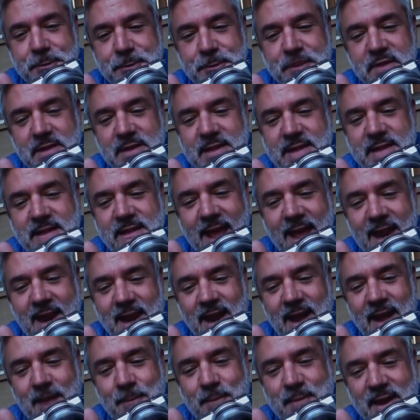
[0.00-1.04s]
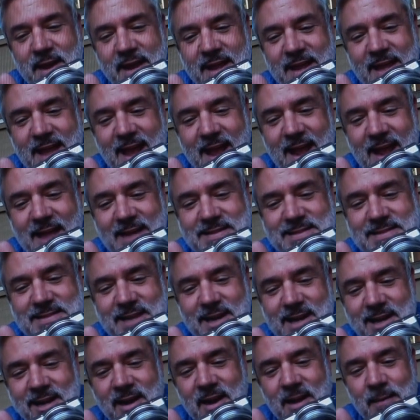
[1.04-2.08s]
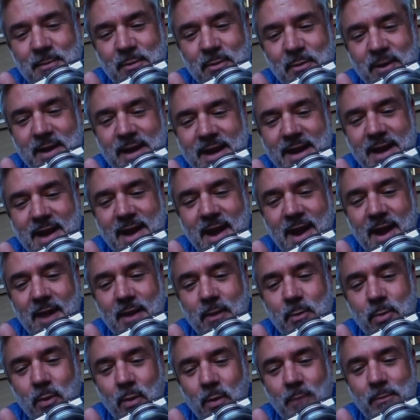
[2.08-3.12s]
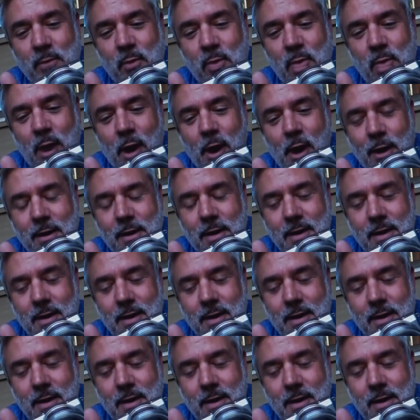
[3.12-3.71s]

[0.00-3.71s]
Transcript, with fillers: Leanna, Bunny Cake, Sarah, Marina. One more.